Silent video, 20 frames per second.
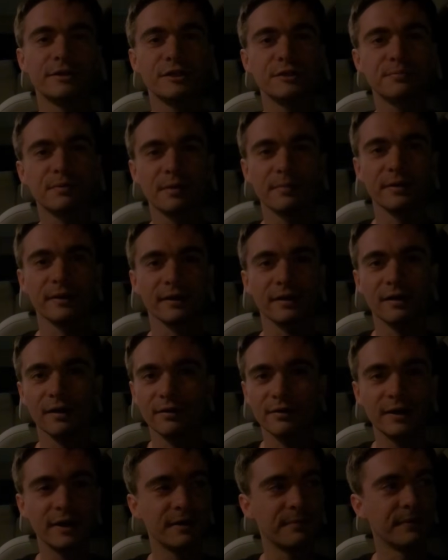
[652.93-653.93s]
She's probably like,
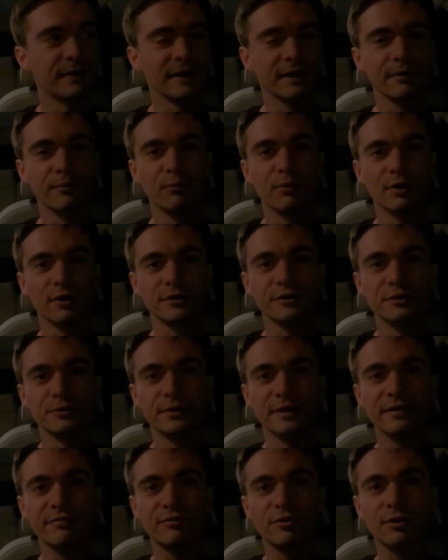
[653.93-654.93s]
all right, I'm going to get 1 or
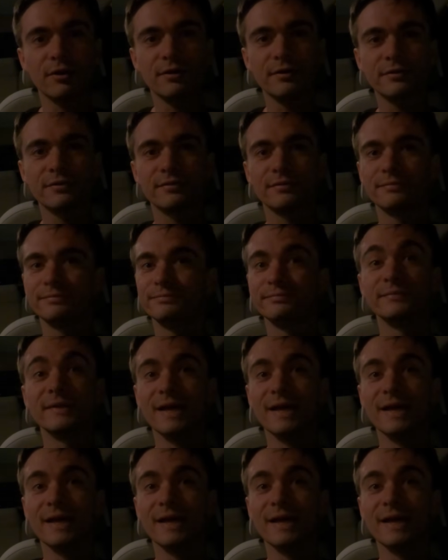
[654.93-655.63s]
2 gift cards.